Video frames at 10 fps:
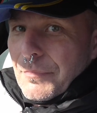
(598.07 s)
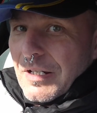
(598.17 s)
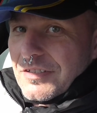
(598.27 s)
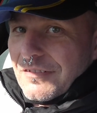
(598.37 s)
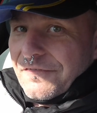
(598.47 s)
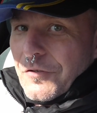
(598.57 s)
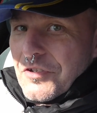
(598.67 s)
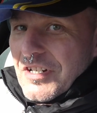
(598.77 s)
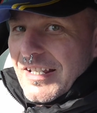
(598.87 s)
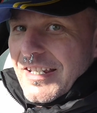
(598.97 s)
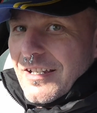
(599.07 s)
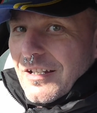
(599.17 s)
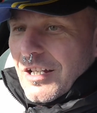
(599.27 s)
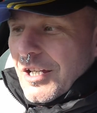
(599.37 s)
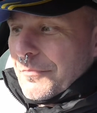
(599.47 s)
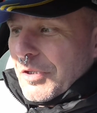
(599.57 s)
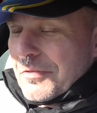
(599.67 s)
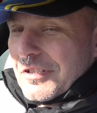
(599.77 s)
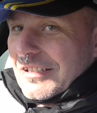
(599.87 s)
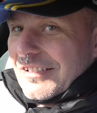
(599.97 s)
But unfortunately, I
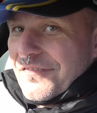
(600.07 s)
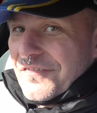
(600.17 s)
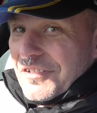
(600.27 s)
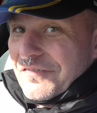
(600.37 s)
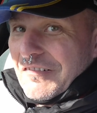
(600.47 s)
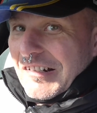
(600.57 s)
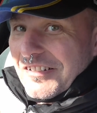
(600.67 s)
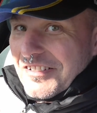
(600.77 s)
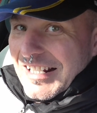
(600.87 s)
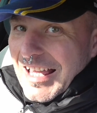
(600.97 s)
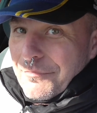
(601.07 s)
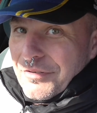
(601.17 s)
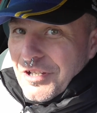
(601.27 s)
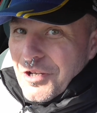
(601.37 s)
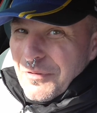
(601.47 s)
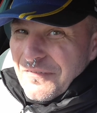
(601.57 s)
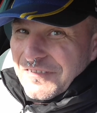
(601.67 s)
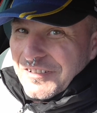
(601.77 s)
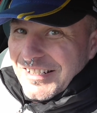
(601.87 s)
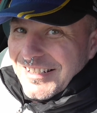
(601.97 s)
was on the very last lap
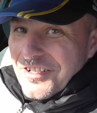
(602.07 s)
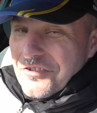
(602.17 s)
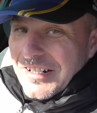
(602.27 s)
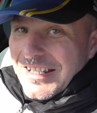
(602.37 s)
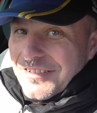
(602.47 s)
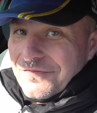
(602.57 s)
with like literally